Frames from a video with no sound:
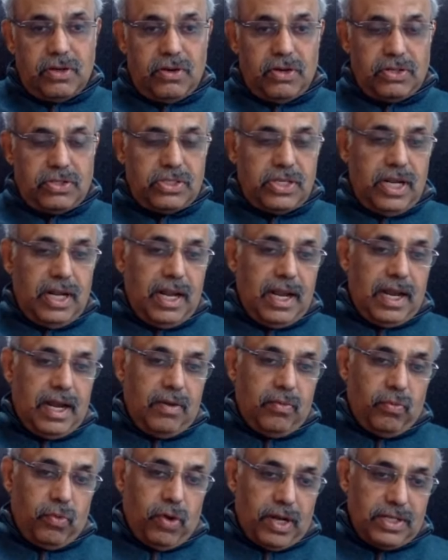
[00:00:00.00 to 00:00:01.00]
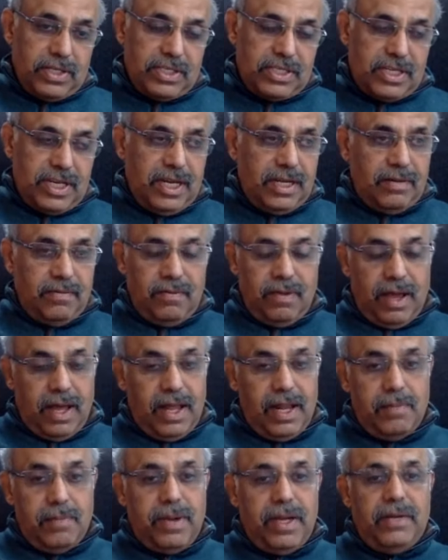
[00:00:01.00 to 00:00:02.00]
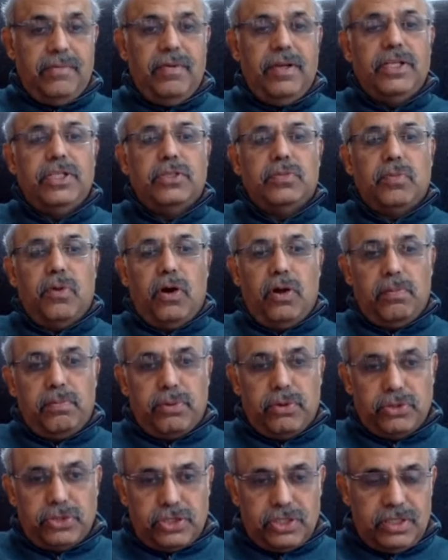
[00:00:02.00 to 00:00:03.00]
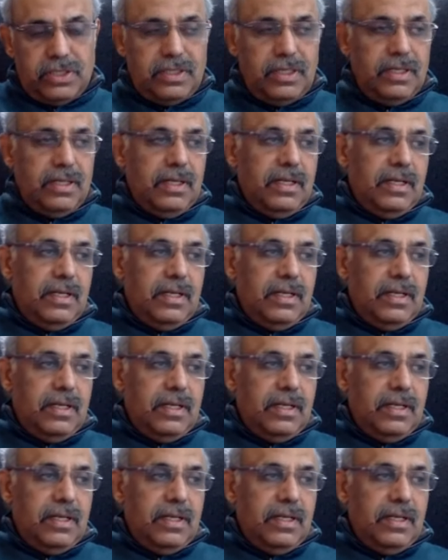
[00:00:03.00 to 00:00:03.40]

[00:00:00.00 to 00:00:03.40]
Australia had one state, albeit very small portion.